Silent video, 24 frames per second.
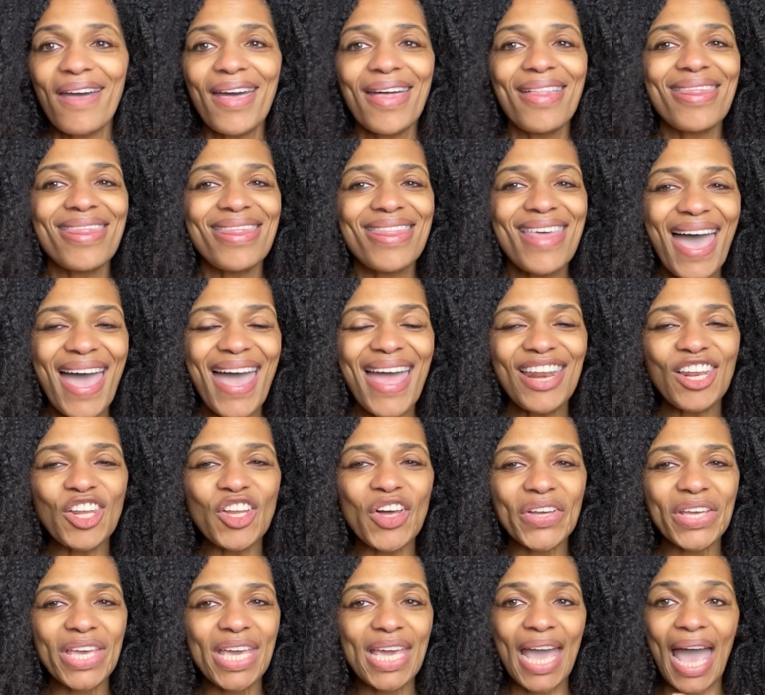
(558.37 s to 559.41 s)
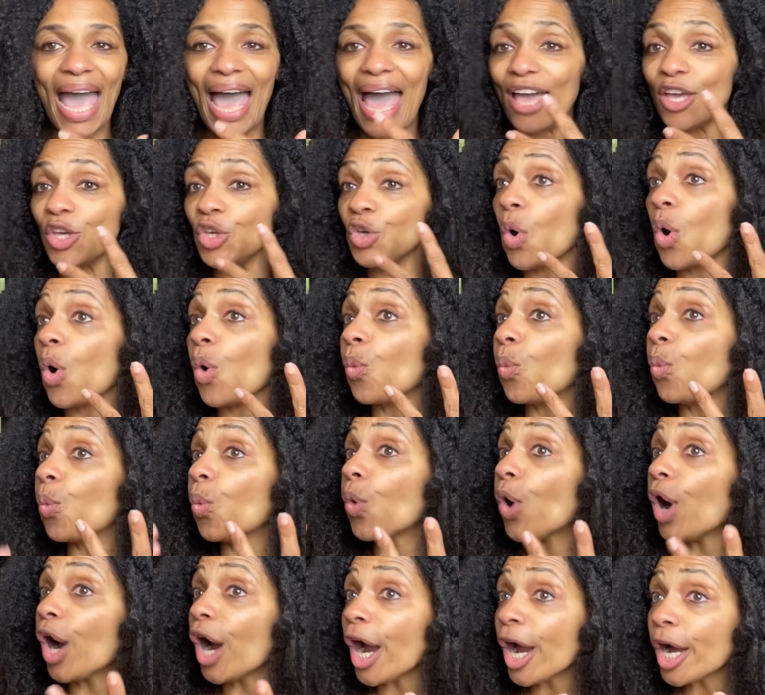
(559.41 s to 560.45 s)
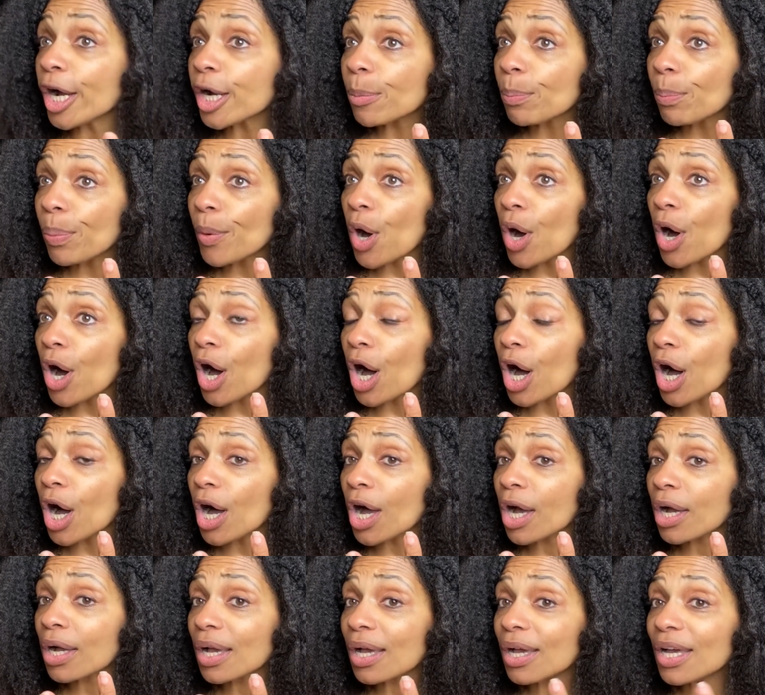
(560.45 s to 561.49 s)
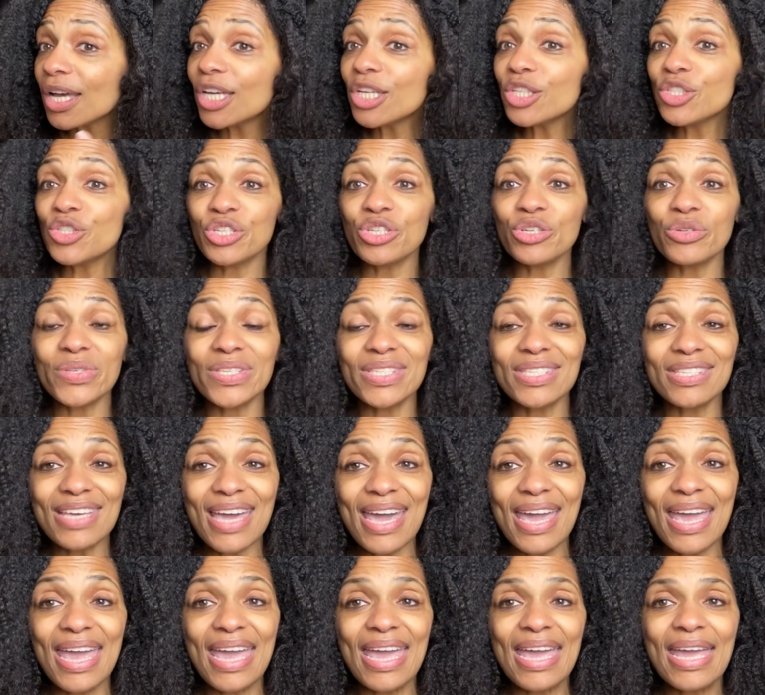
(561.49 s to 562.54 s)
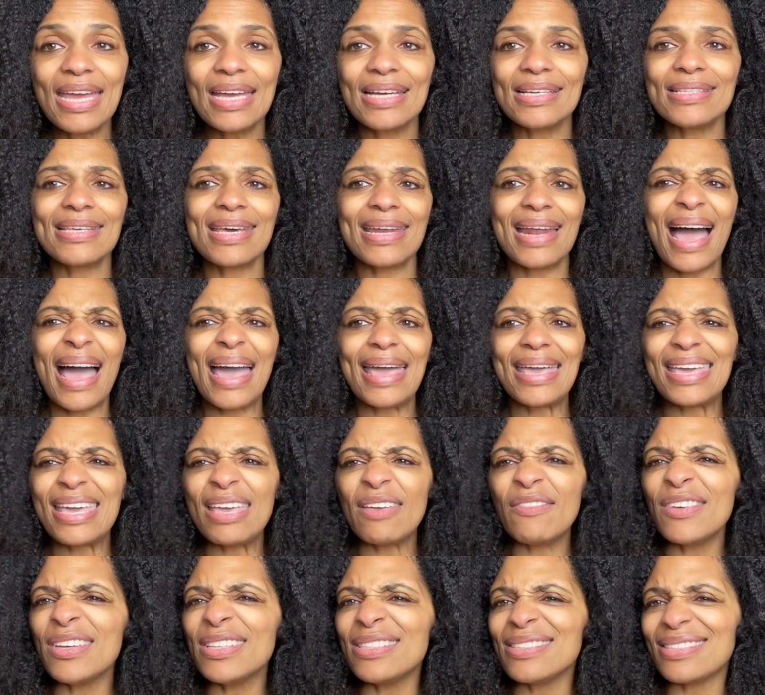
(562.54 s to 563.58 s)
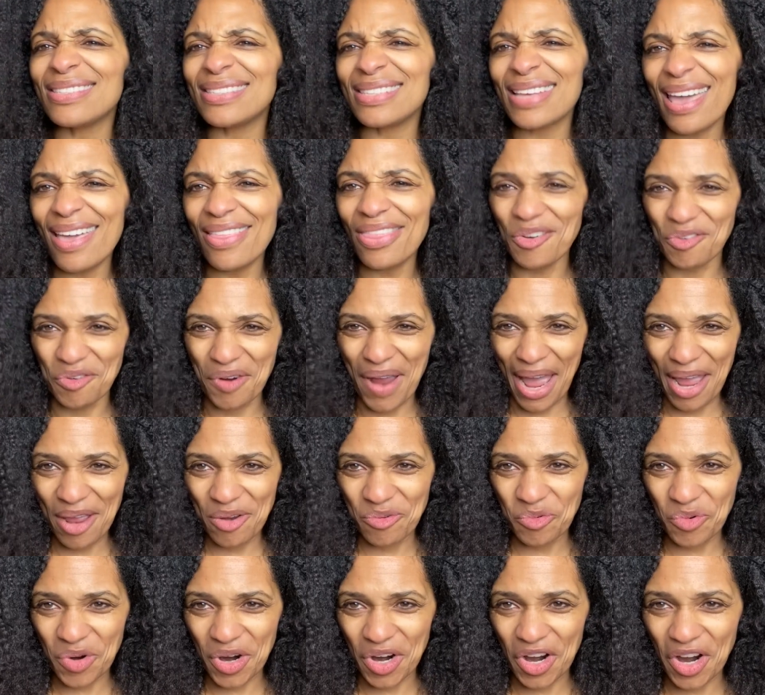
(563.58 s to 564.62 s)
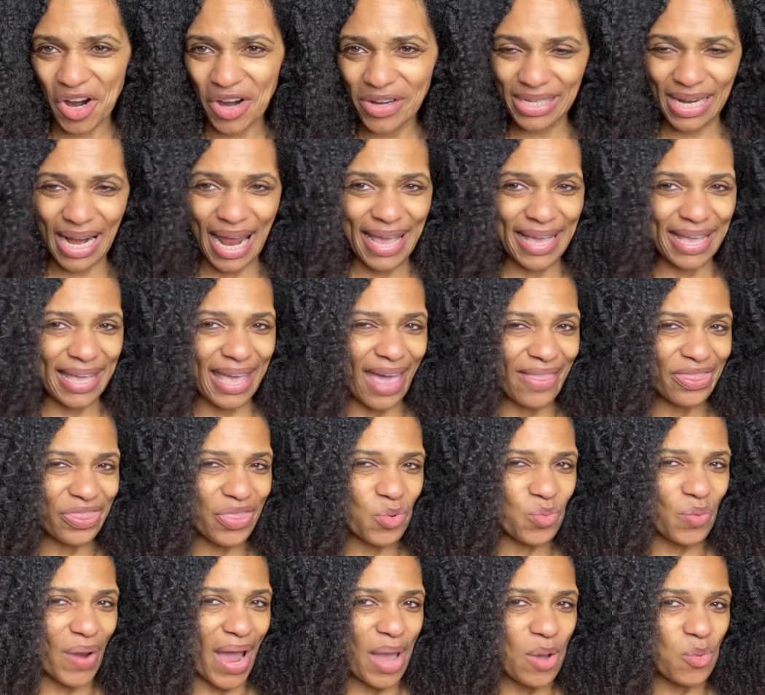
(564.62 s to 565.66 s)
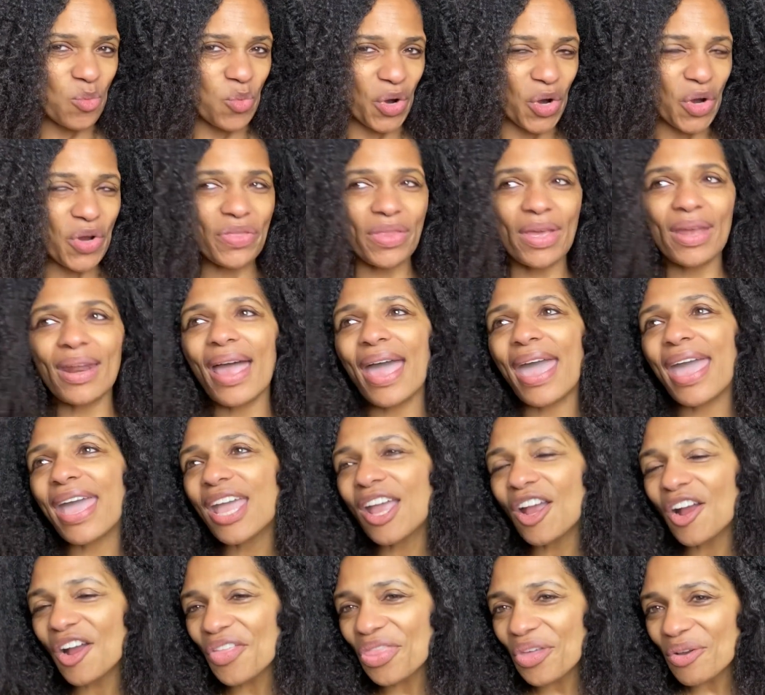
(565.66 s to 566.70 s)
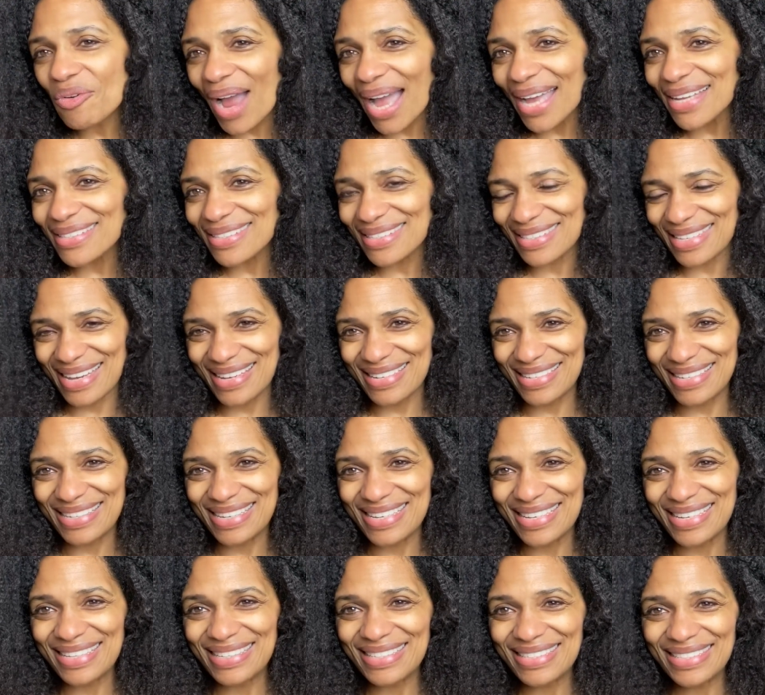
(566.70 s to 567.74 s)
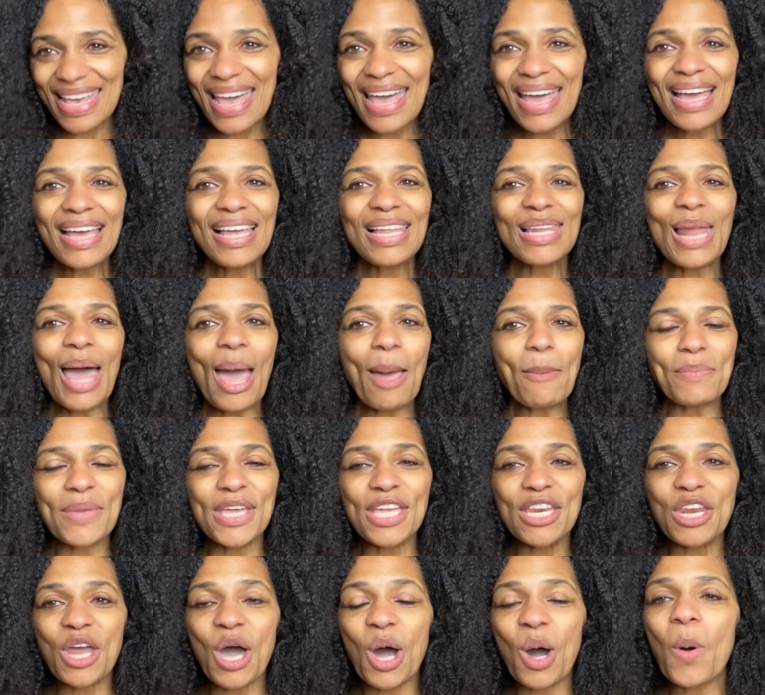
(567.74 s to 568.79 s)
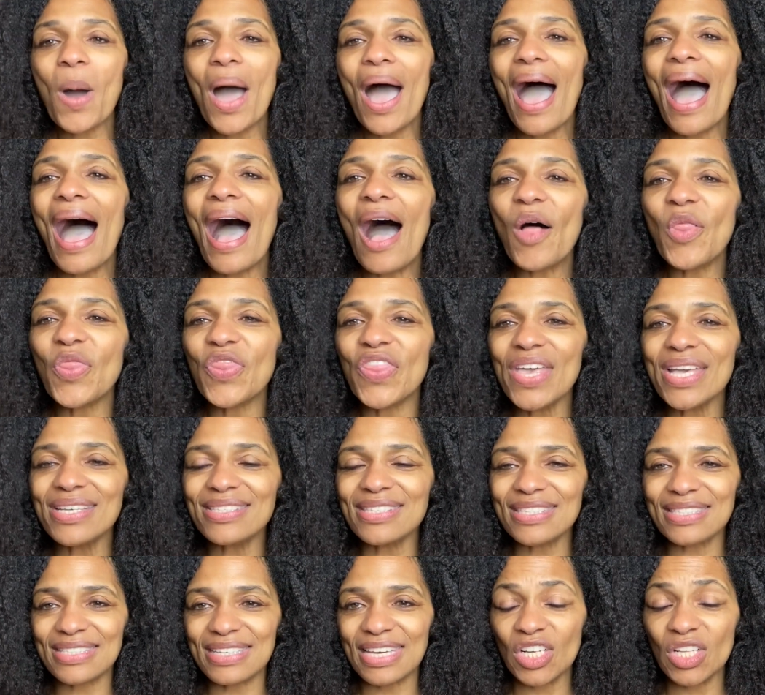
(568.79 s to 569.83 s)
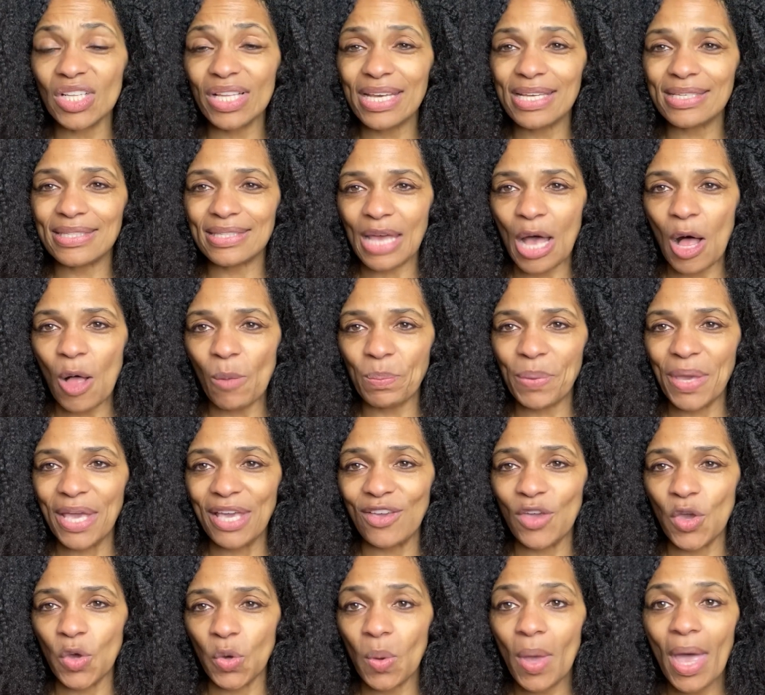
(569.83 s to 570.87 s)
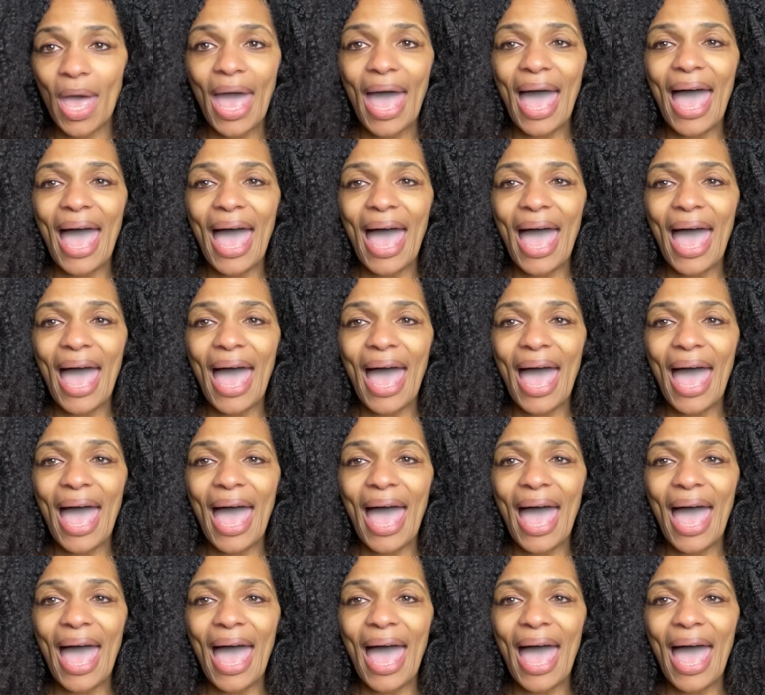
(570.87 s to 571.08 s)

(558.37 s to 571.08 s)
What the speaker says: Then looking at your workbook to see, did I even say the right word? Did I get the right word? Did I hear the right sentence? Let me know how this skill is helping you.